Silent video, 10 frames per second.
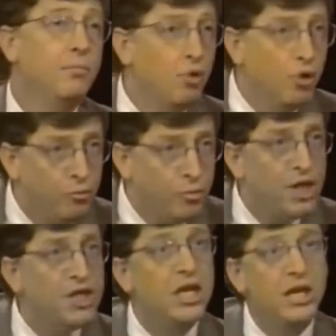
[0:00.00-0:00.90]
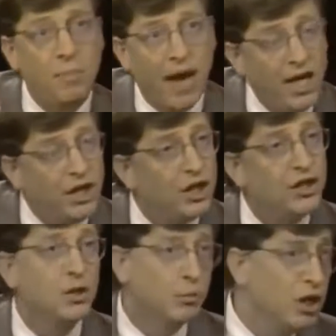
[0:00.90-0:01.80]
of improvement and
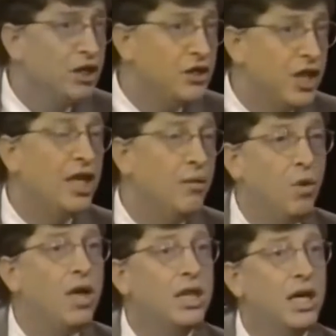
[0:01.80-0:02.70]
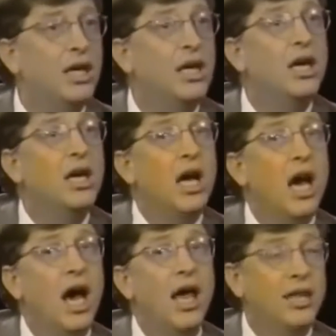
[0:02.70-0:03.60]
patience and really sticking with it,
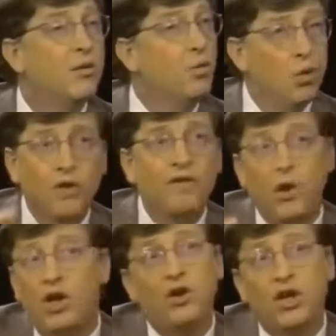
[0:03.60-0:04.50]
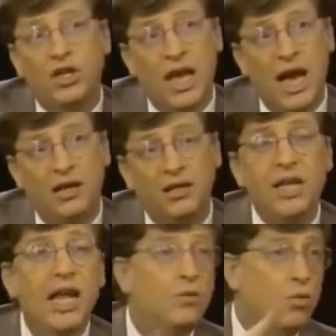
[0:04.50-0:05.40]
that we're very good at that.
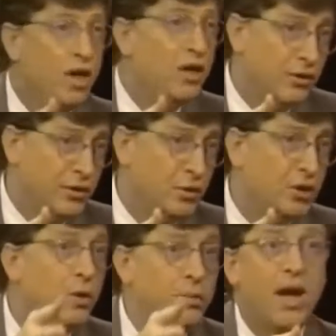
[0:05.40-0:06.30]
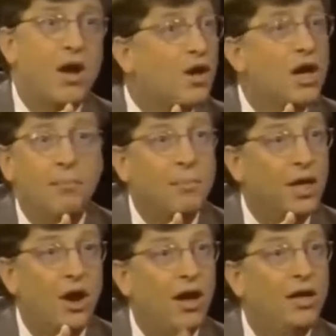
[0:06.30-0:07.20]
Take Windows, which we bet our
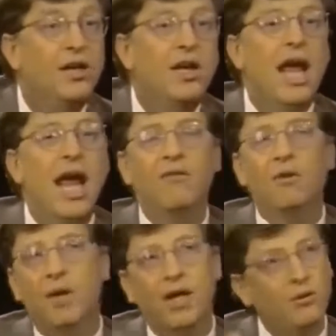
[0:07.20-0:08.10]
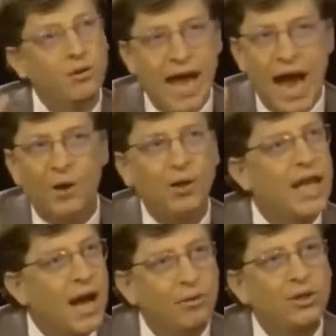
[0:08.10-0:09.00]
company on. Everybody
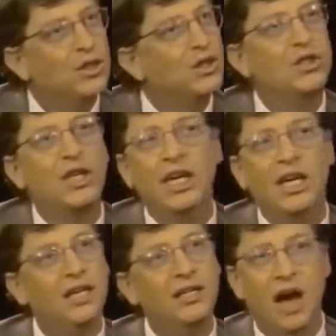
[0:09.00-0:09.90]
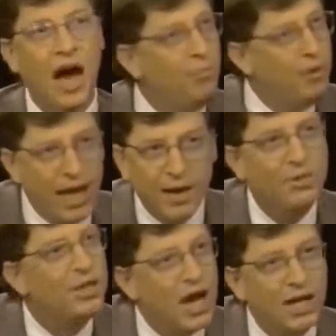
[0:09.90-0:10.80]
doubted that would succeed.
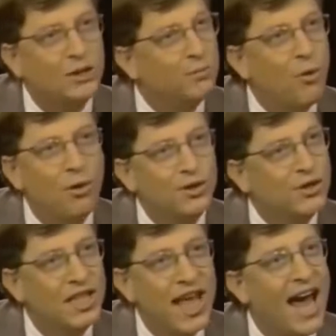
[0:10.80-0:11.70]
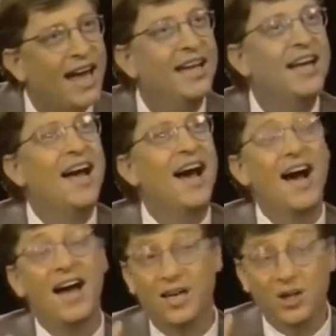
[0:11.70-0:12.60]
IBM did not support us in that.
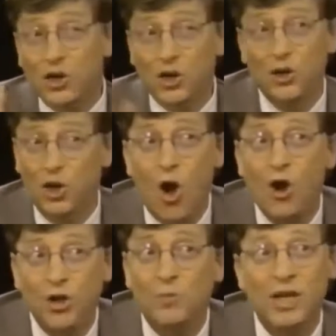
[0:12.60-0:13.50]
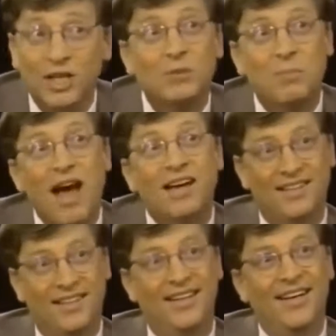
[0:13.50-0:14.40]
It took longer than we
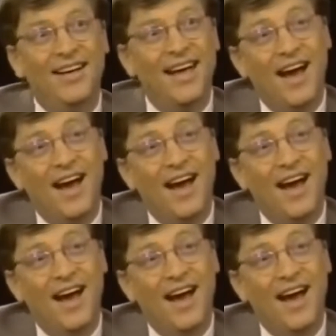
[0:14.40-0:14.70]
expected,